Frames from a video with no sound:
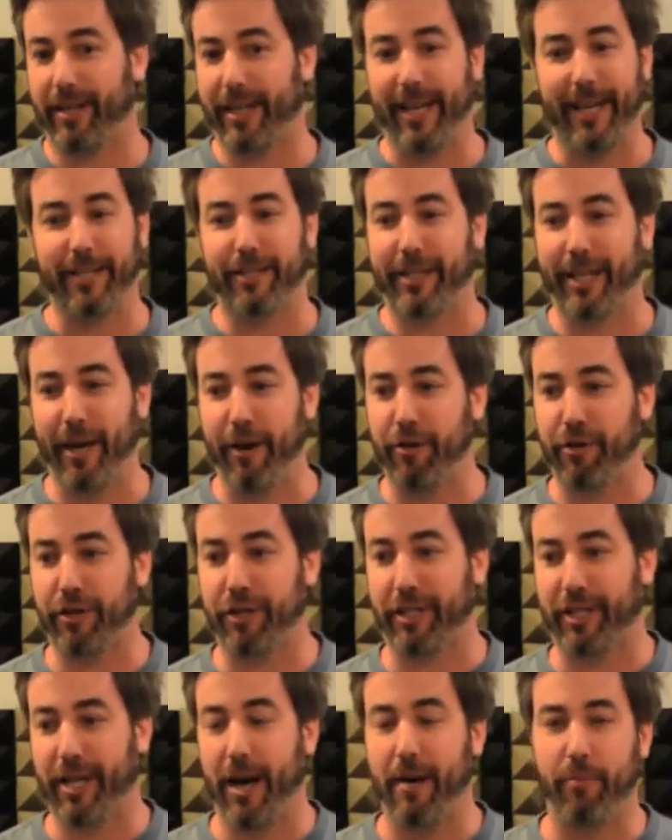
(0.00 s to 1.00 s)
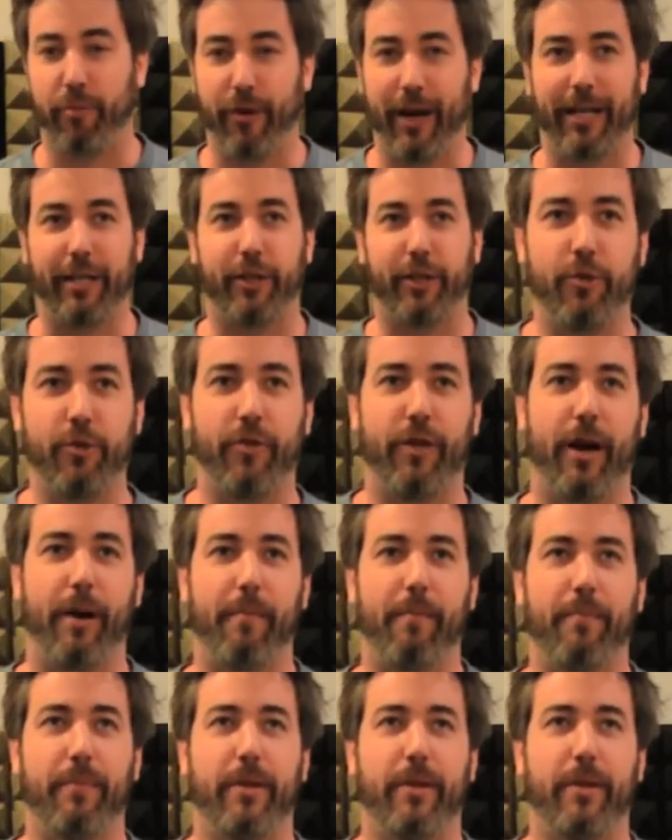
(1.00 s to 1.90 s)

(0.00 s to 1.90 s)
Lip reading: king's carriage to come right them.